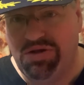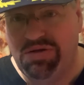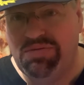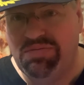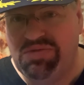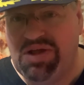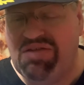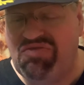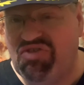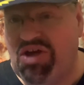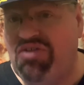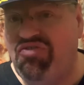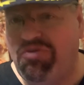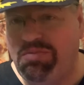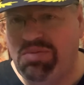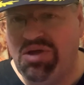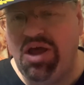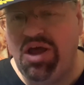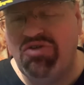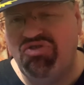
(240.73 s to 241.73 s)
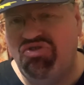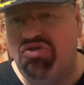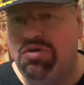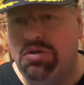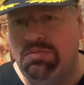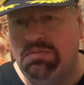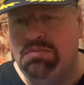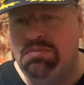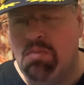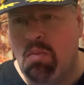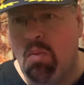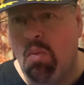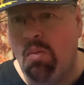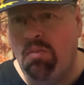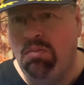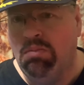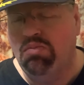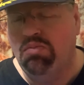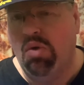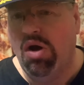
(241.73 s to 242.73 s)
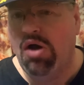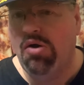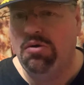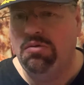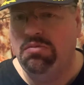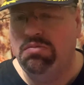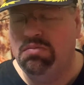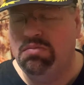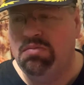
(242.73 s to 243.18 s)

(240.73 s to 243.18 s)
that's got some kick to it. Whoa.